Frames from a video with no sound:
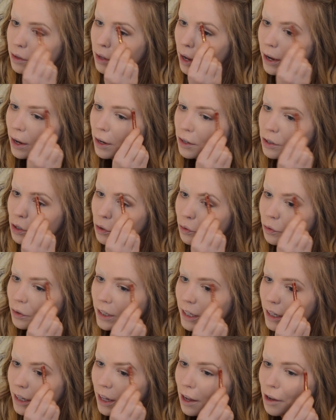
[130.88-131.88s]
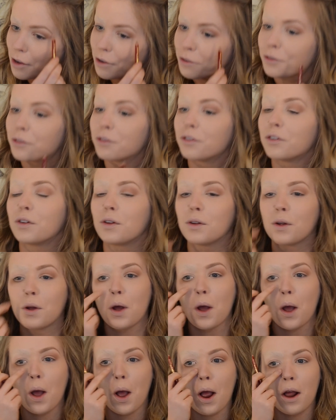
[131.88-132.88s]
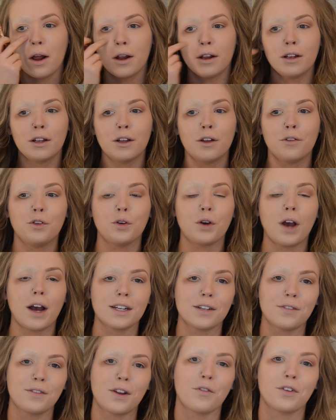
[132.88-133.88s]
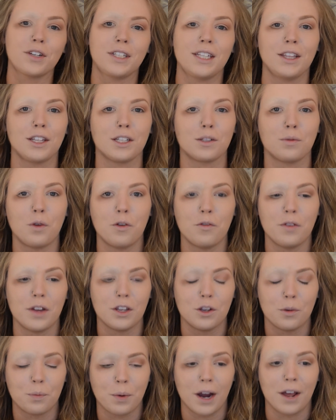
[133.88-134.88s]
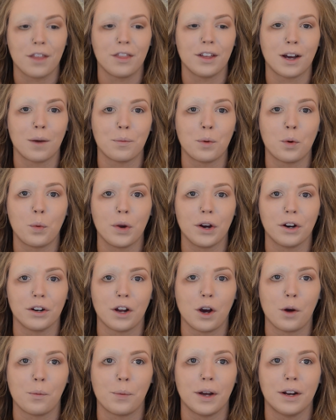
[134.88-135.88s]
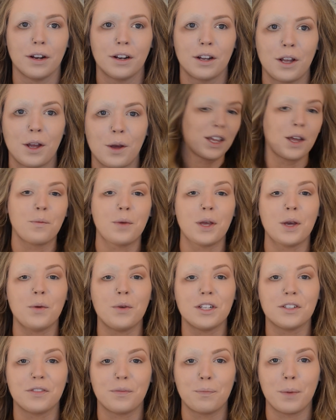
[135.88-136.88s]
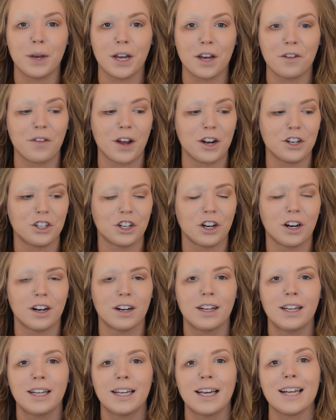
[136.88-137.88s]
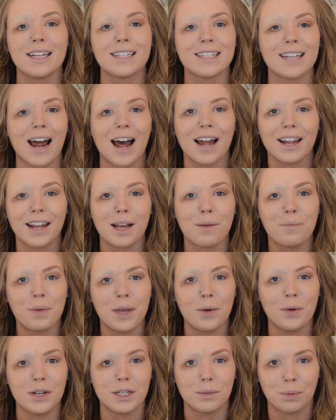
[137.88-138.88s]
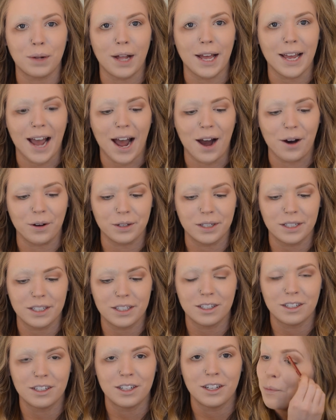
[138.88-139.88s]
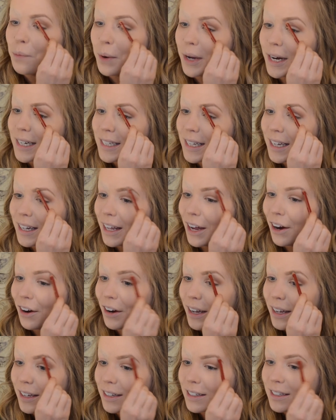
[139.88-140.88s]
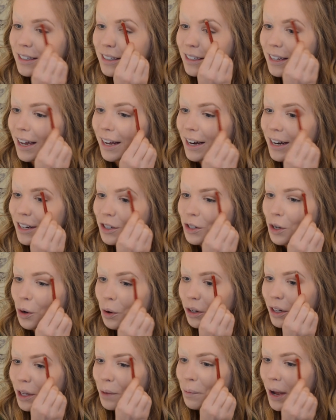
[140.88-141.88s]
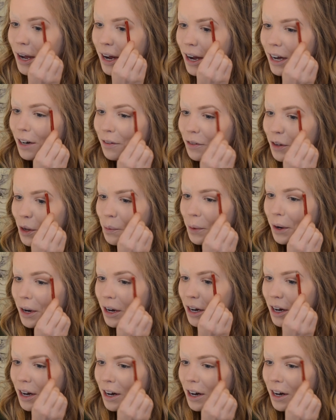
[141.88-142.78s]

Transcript: I also really love, if you guys have never seen this movie, you probably think I'm a weirdo, but Pee-wee's Big Adventure. It's not like Pee-wee's Playhouse, but it's hilarious, and it's totally my kind of humor.